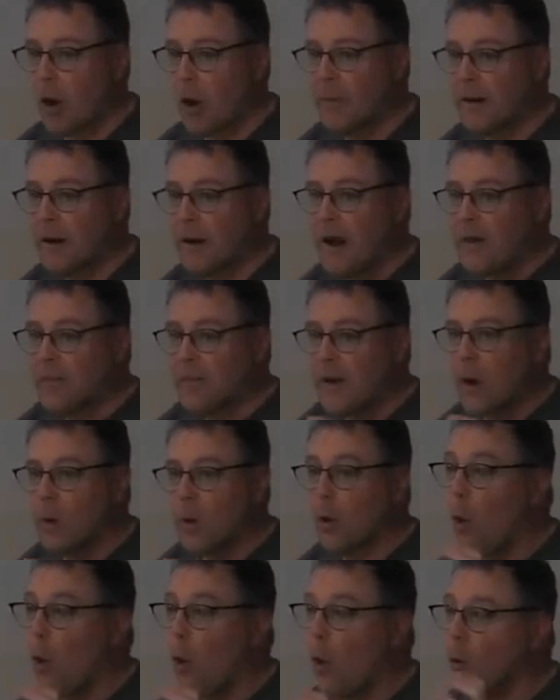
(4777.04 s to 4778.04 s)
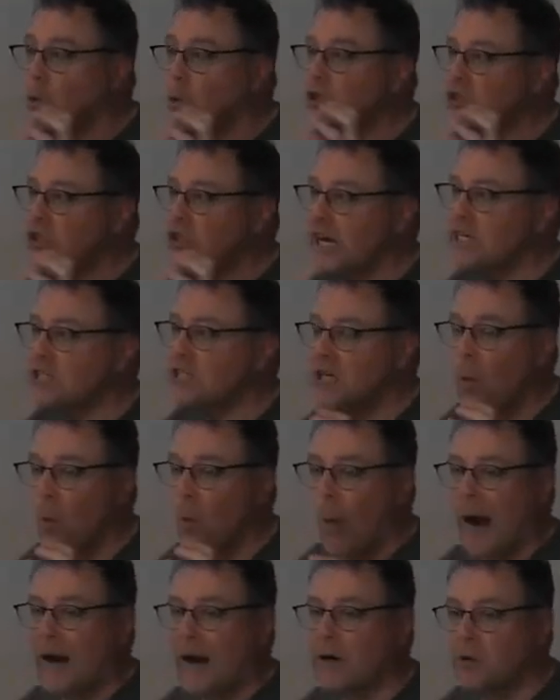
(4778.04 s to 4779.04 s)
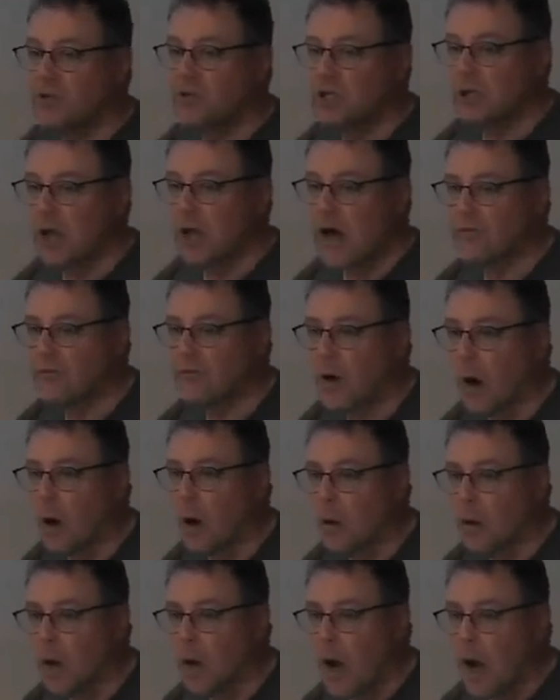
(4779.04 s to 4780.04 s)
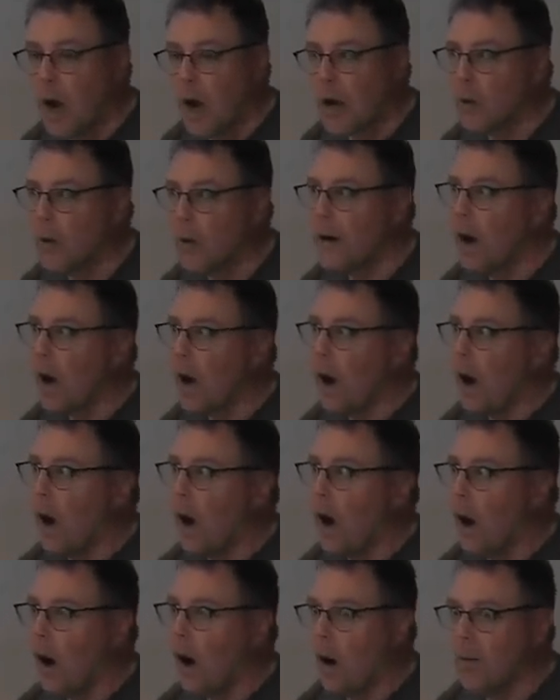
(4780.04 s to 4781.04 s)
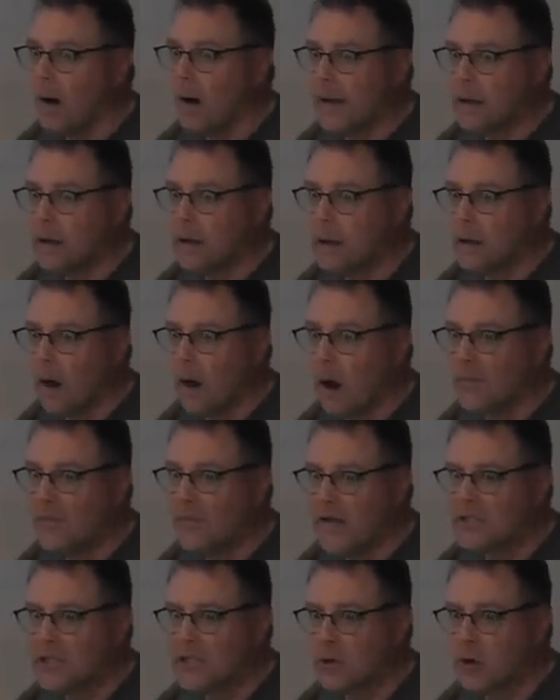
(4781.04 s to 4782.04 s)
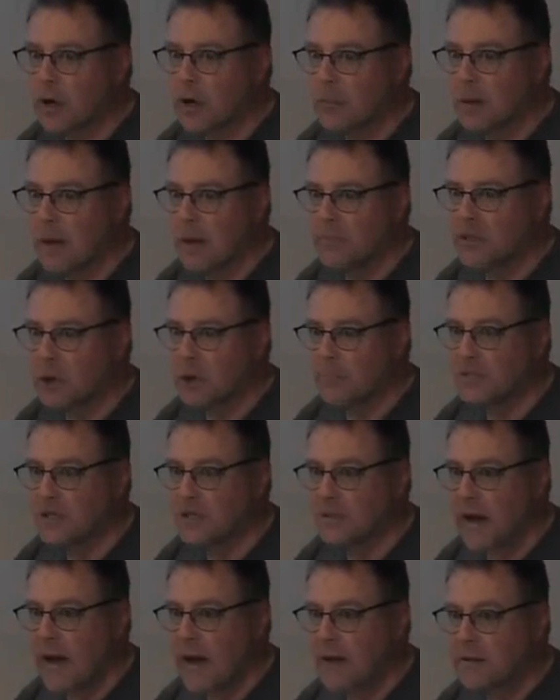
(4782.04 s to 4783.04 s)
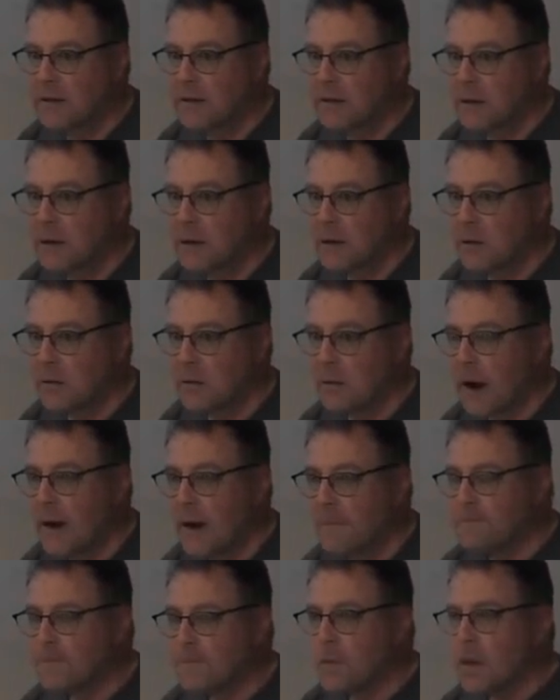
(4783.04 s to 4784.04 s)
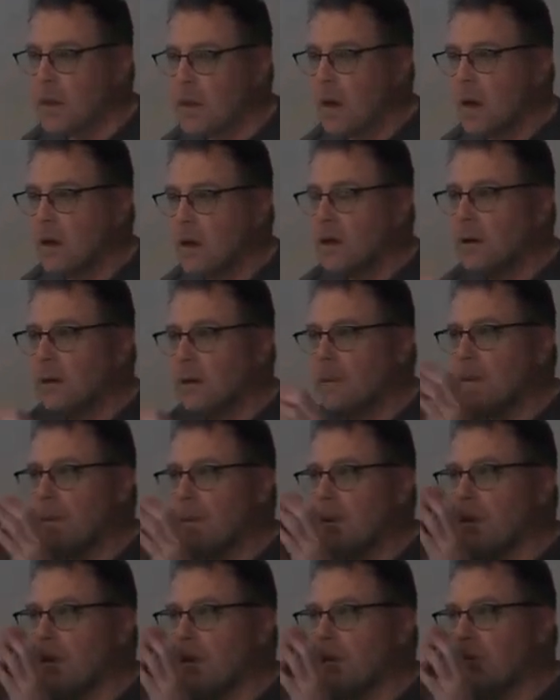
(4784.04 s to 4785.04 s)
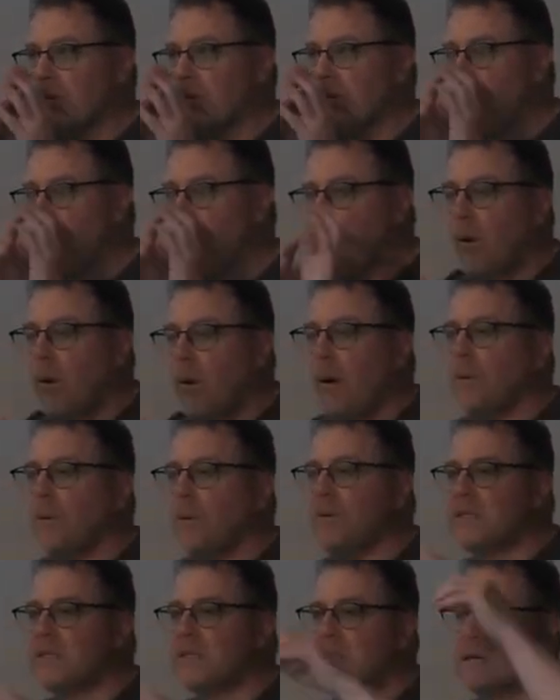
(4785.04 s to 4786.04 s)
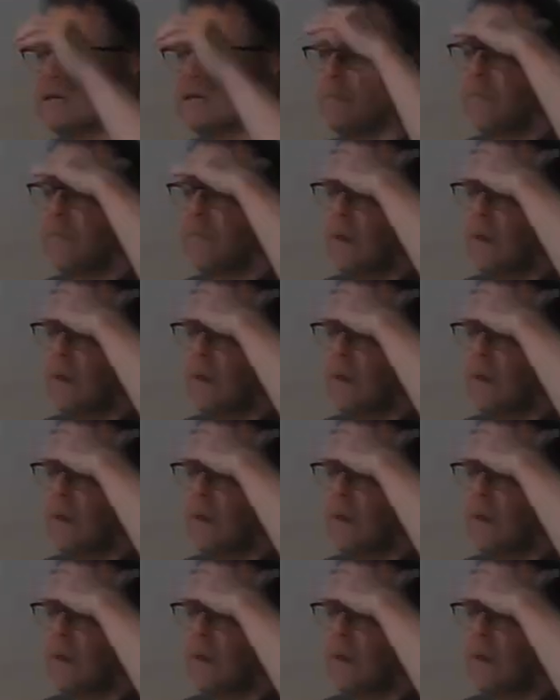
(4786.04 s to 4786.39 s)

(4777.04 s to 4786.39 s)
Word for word: common: they were all chasing wonder as a life goal. And I went, oh my God, that's incredible. I'm adopting that. Right. The problem is, is that